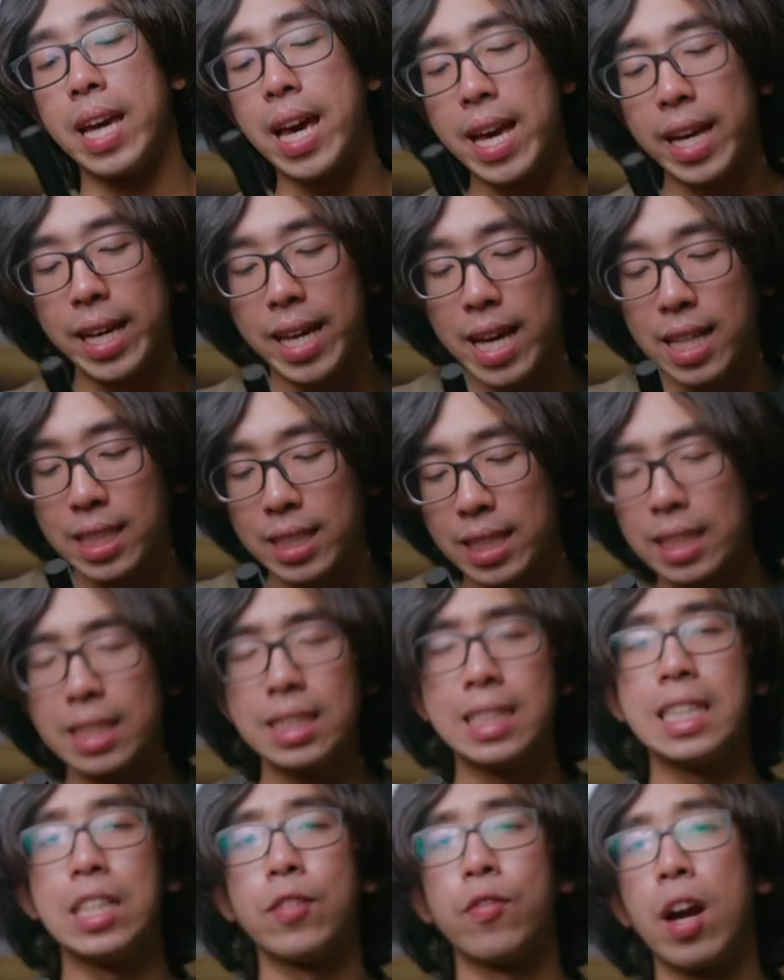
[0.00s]
AKG
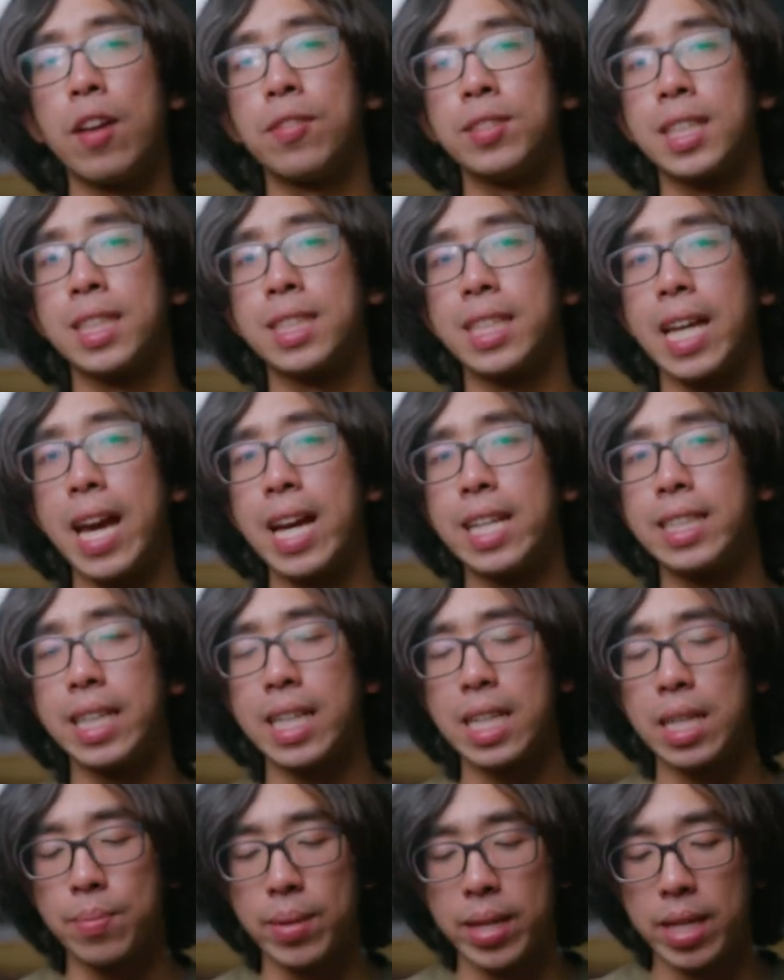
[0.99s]
C568
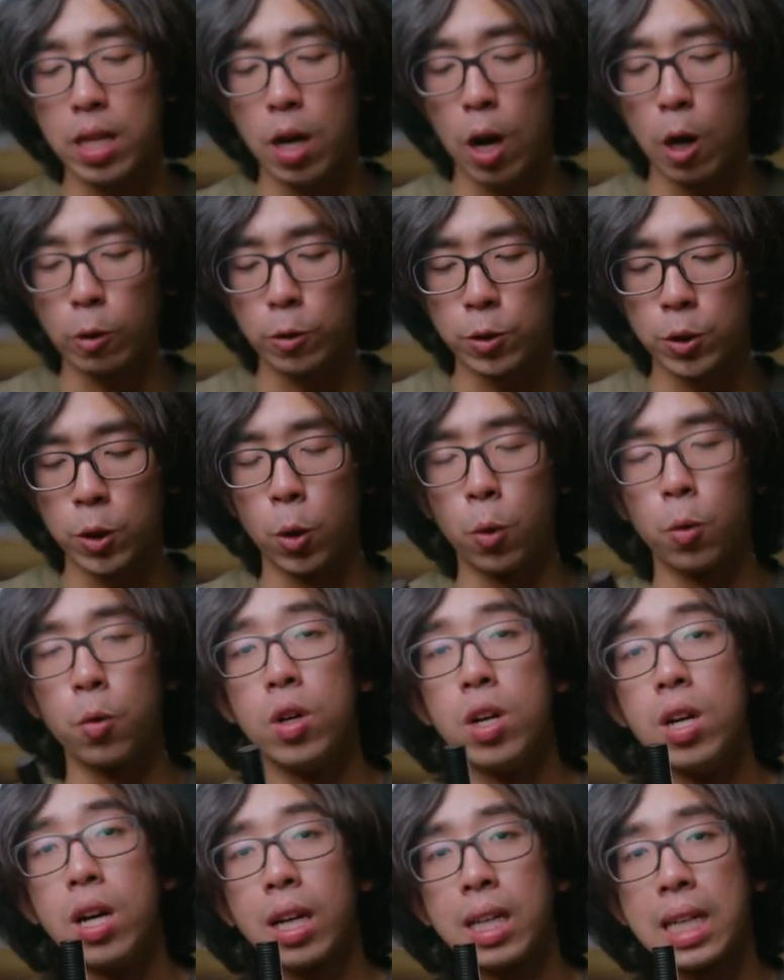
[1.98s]
EB also
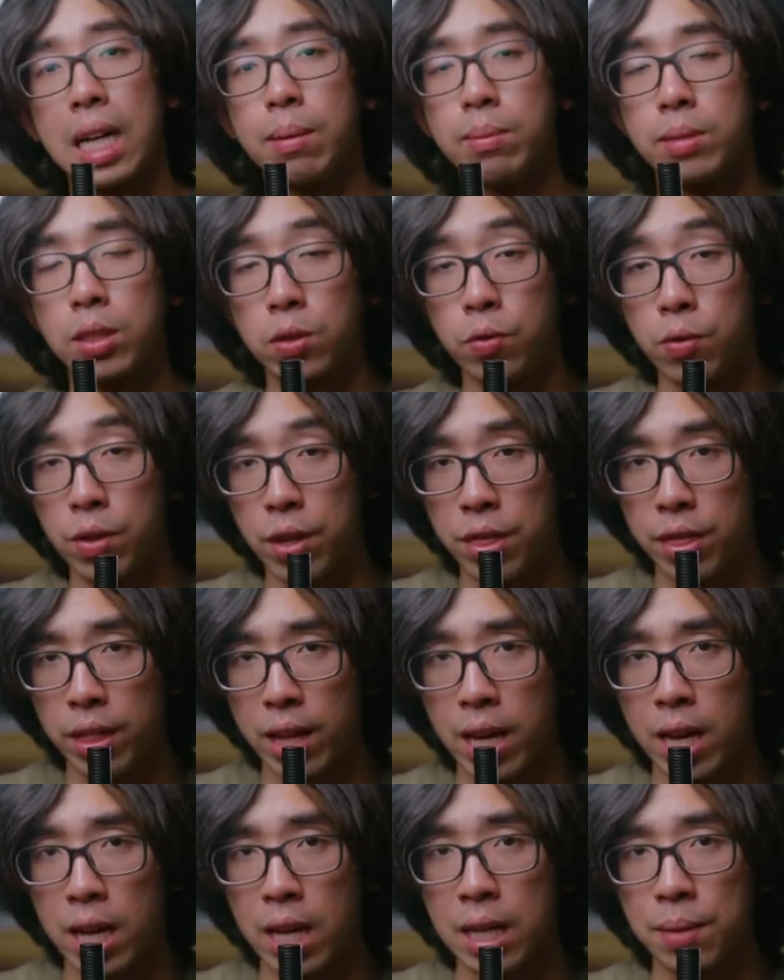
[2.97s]
comes with
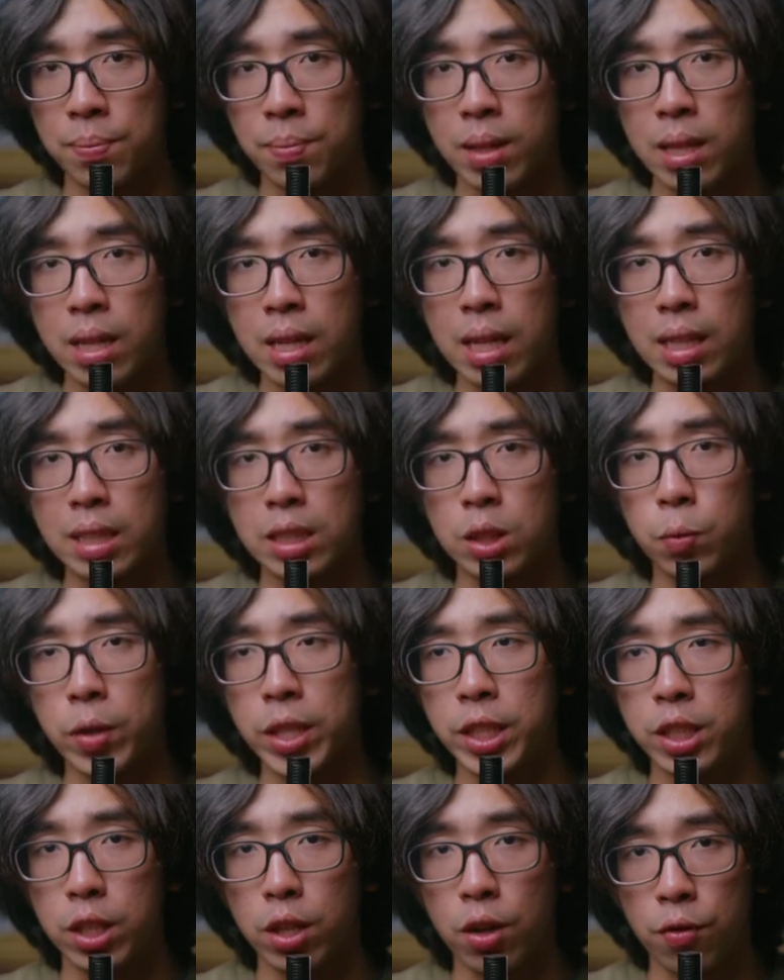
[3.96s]
a
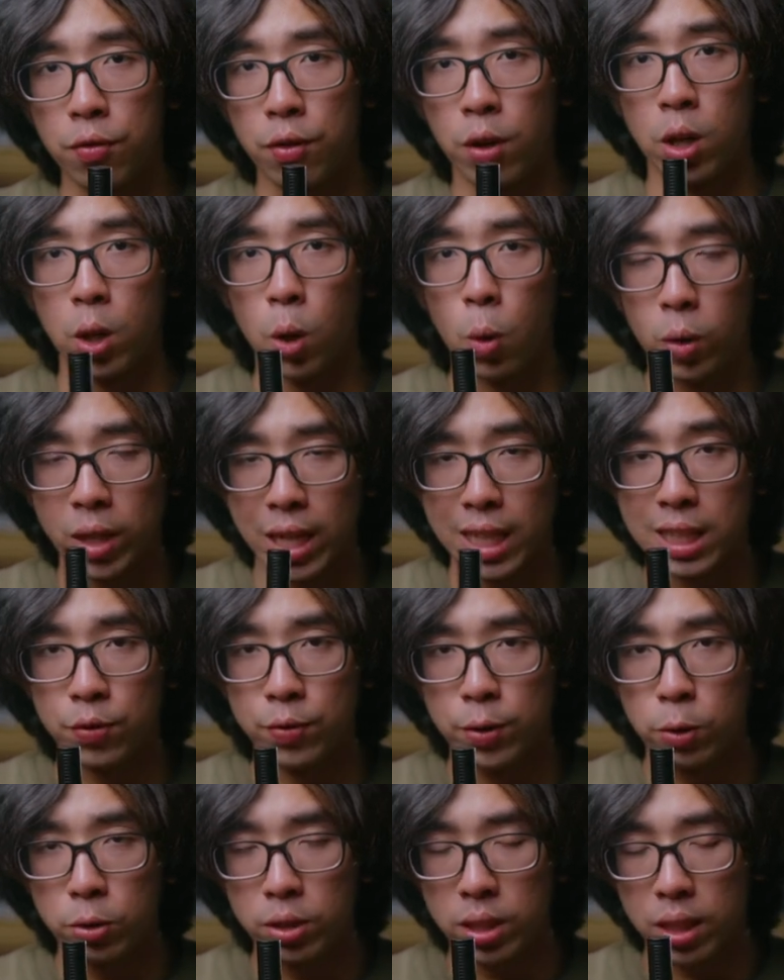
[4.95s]
switch for low cut
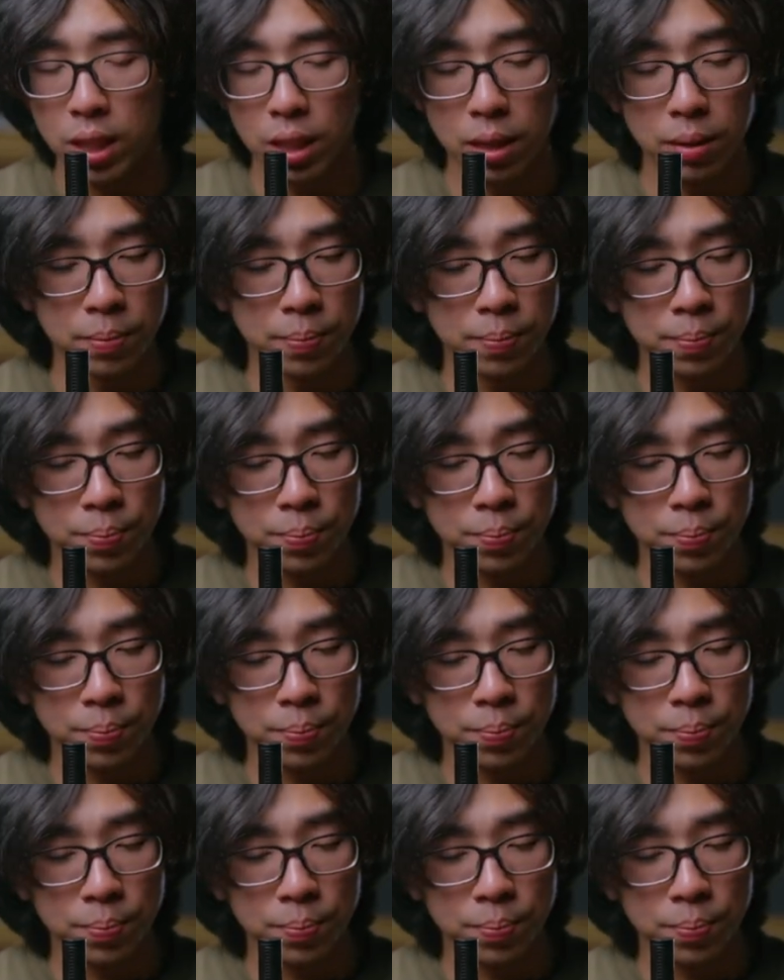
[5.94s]
filter,